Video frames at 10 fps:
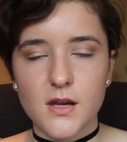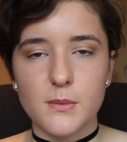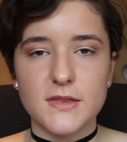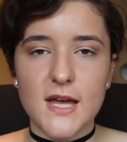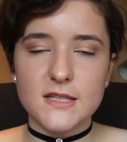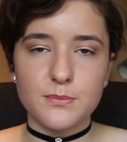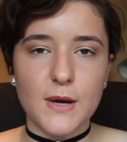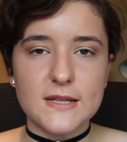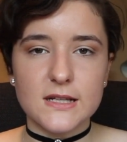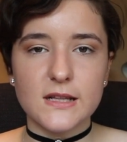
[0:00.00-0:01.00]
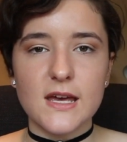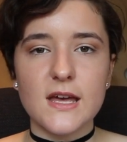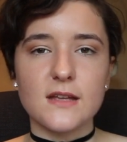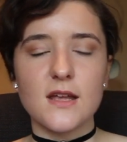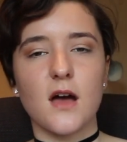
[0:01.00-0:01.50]
But that's basically
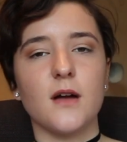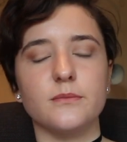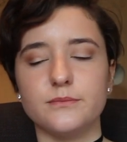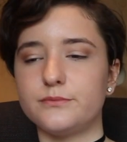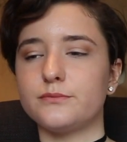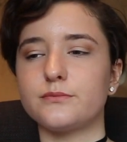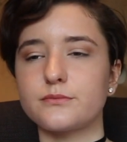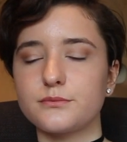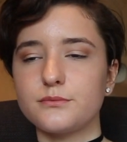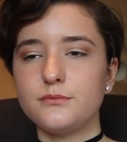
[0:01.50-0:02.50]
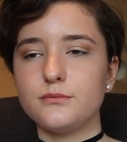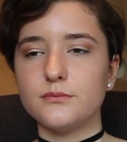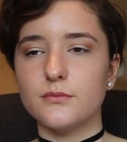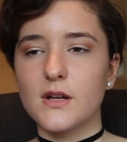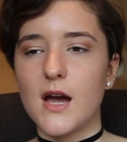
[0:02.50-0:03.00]
it. I
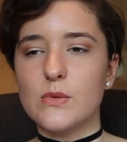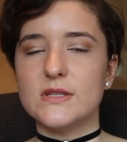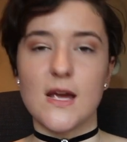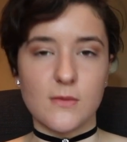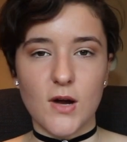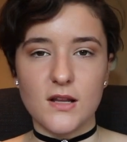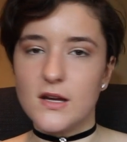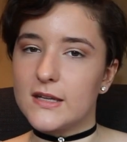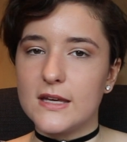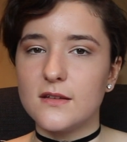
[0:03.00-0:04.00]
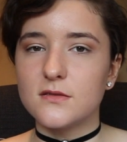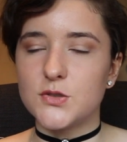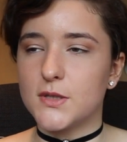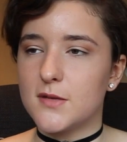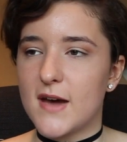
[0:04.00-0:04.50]
would say I'm quite lucky
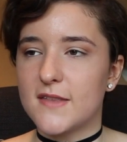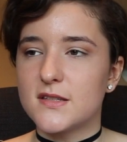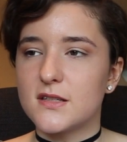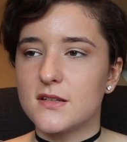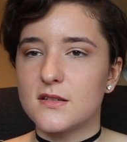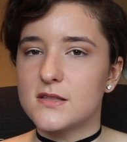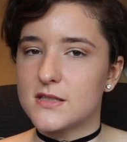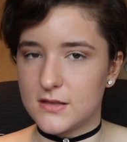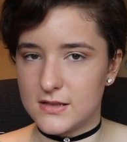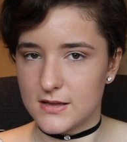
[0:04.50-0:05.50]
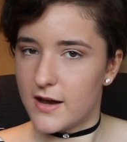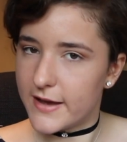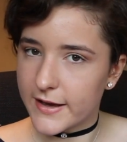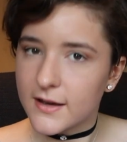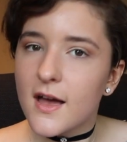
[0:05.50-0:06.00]
doing the Maths Studies
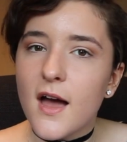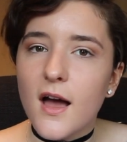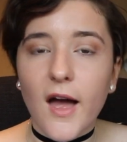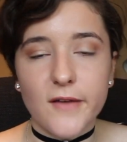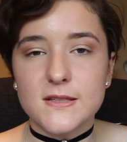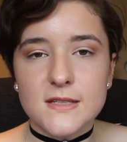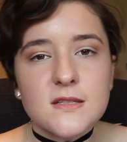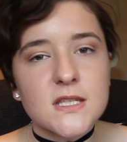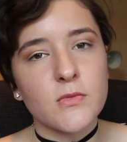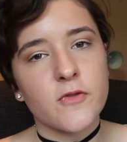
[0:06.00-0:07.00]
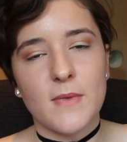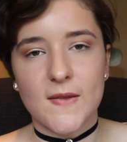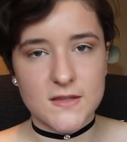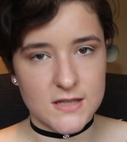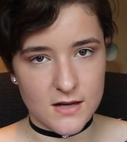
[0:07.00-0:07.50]
IA. I've seen some of the
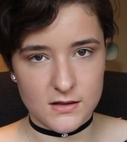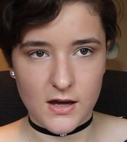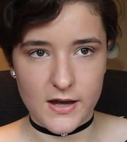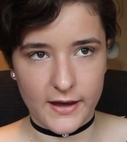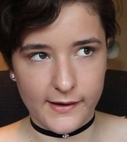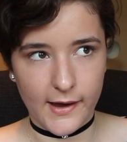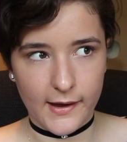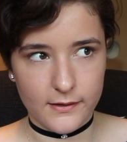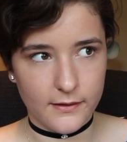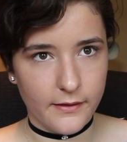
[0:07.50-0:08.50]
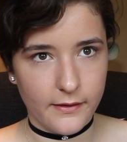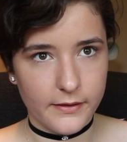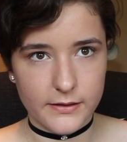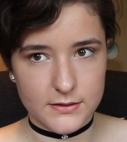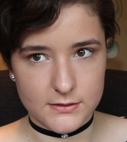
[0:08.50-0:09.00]
Maths Standard IA and
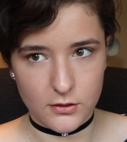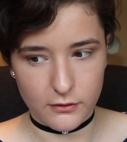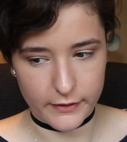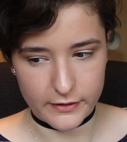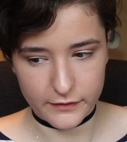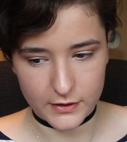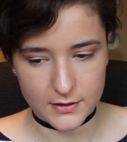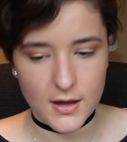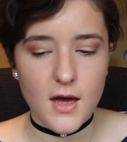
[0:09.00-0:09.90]
it doesn't look very fun.